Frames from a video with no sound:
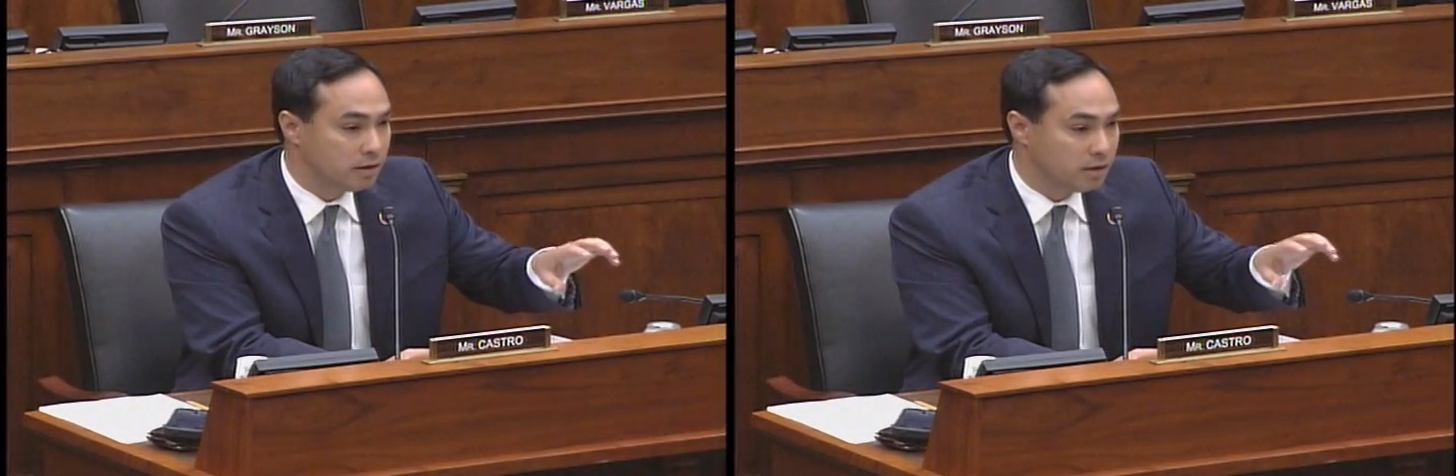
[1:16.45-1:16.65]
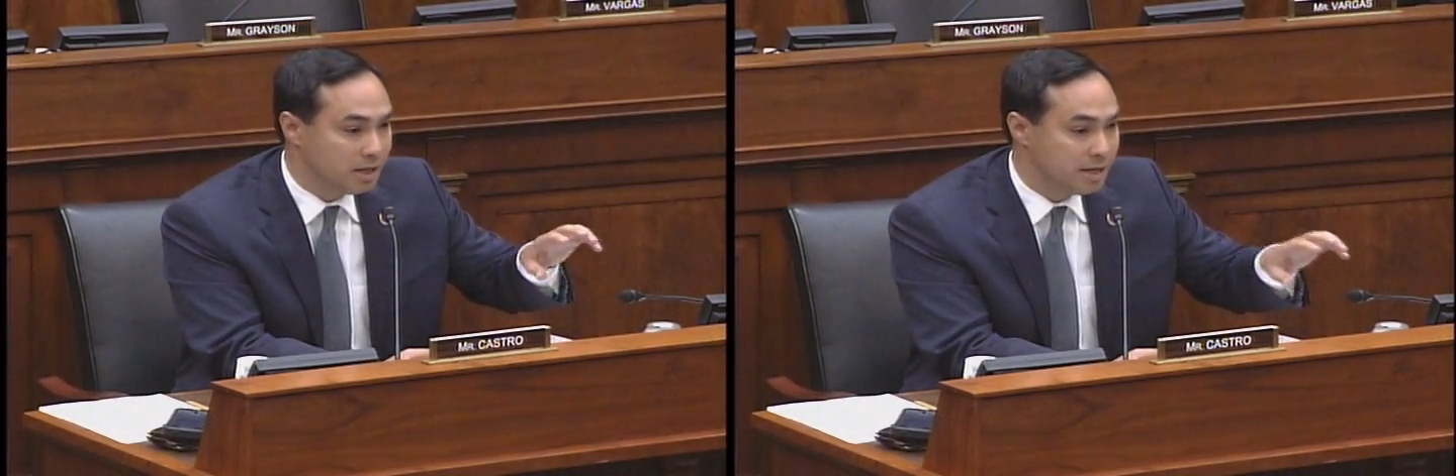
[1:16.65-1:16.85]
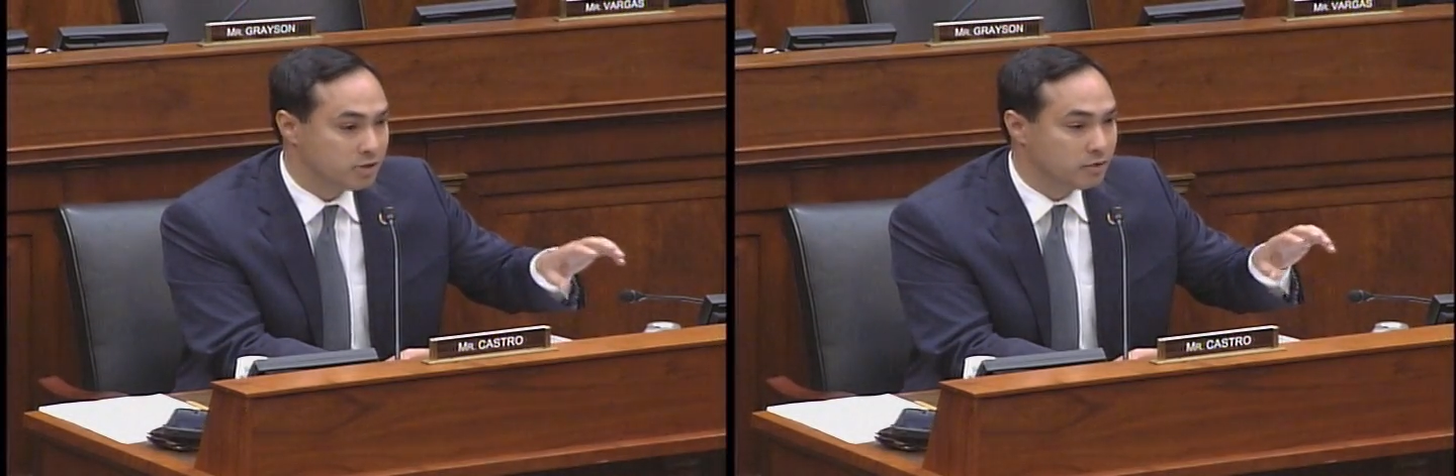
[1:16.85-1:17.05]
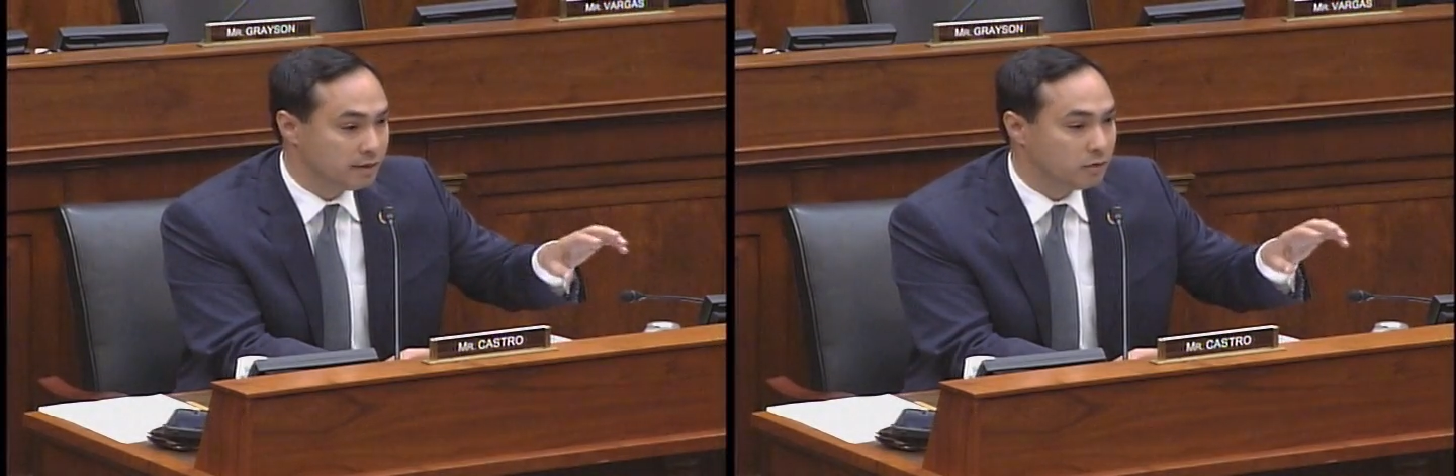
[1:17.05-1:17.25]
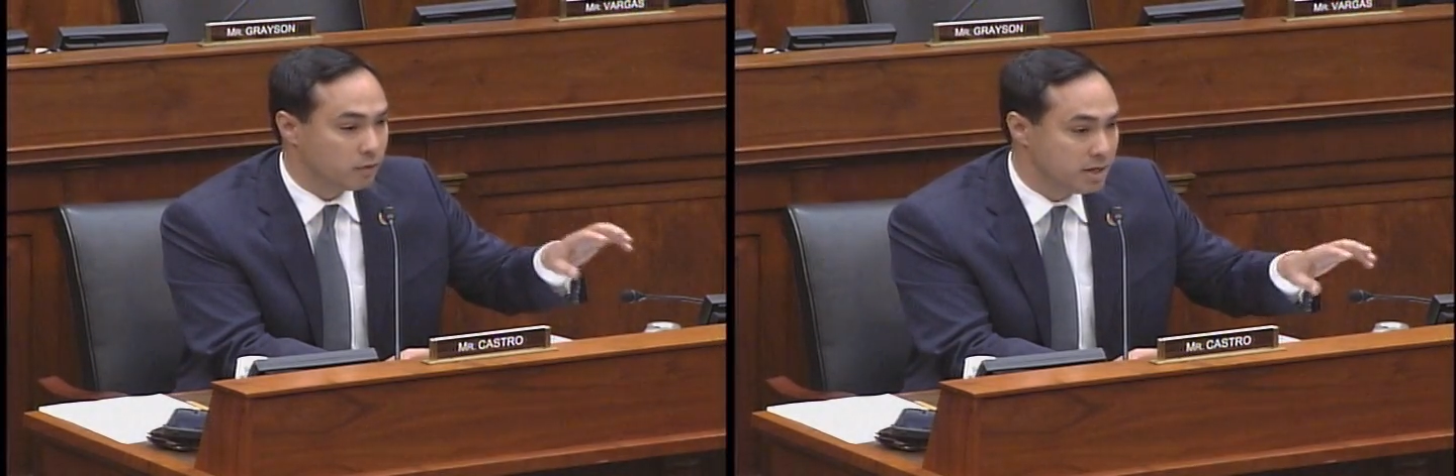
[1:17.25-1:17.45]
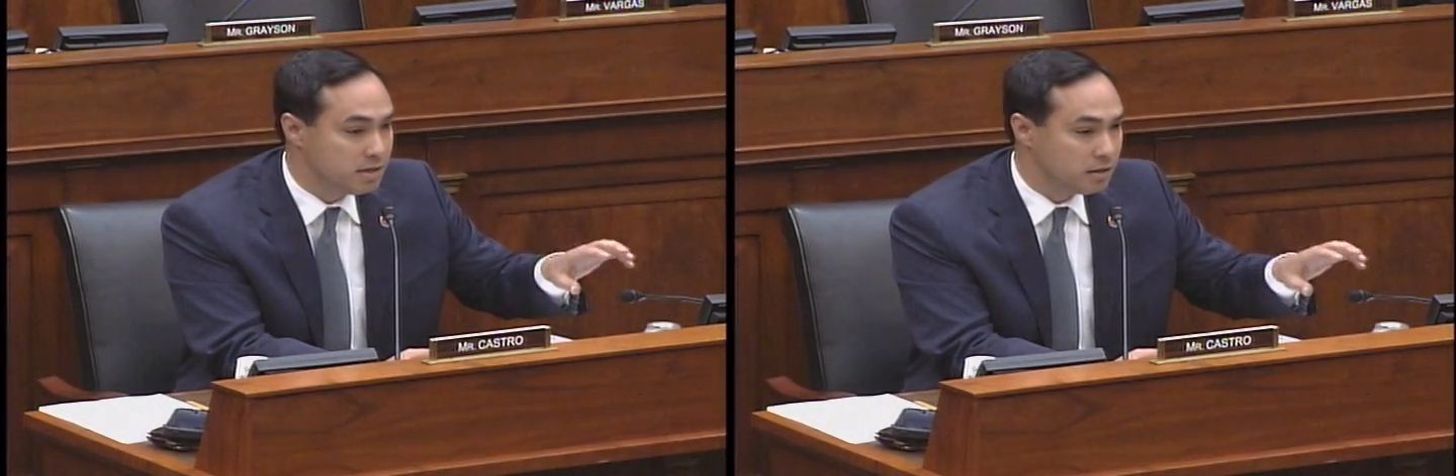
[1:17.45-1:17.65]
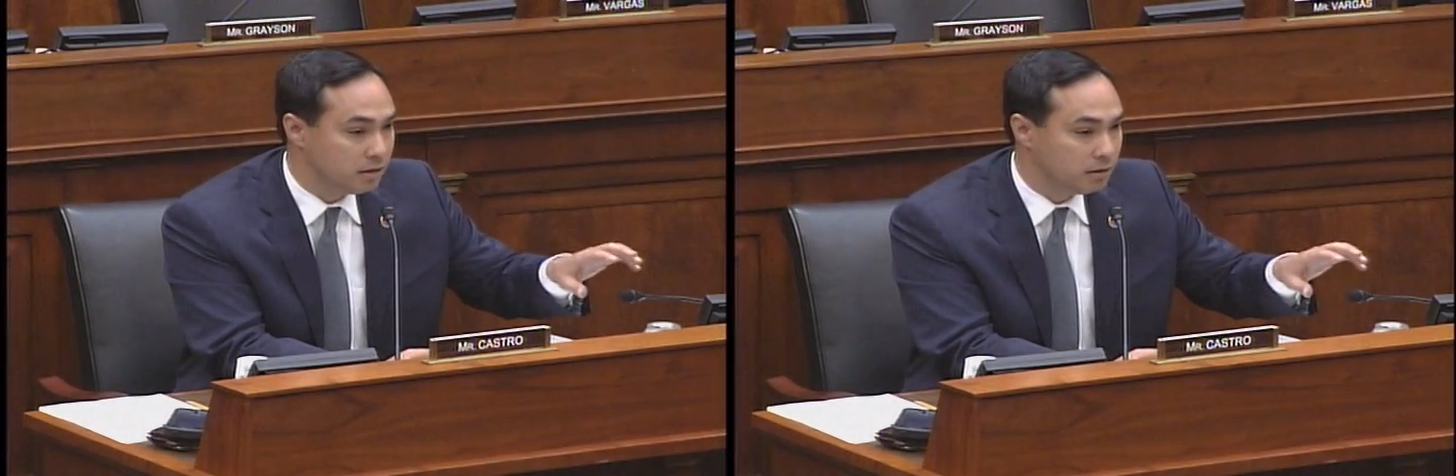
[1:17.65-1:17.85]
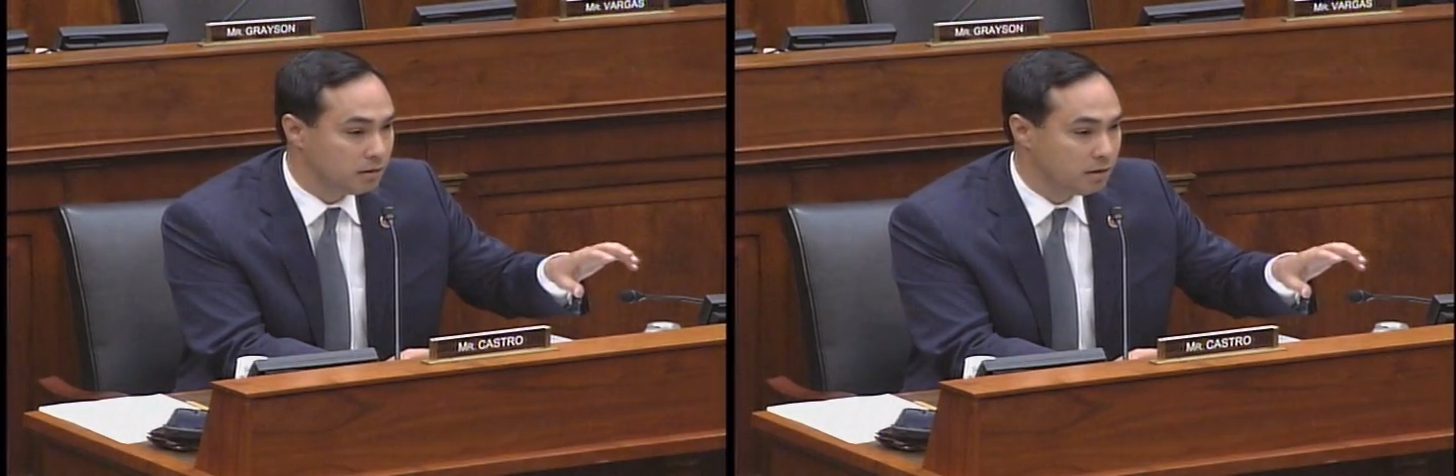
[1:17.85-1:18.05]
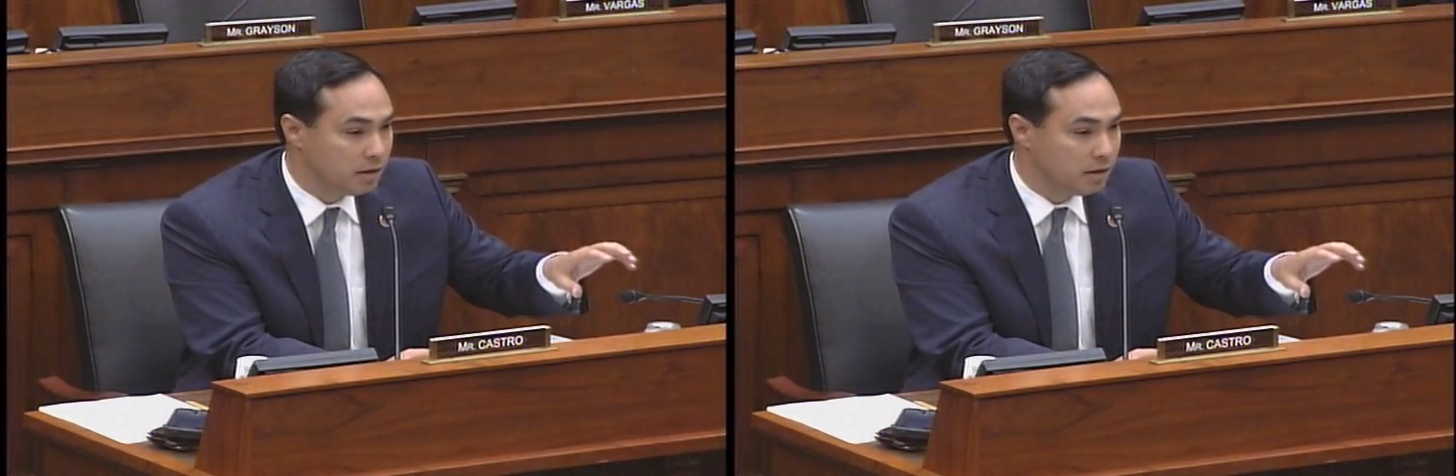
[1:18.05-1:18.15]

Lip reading: the history of the region